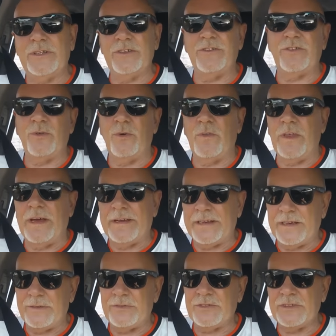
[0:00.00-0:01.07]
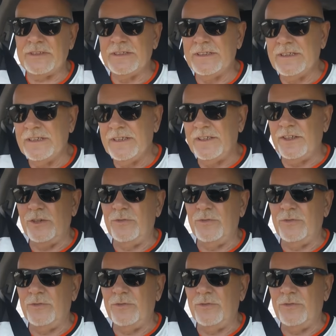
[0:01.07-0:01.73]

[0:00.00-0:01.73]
can sort that out.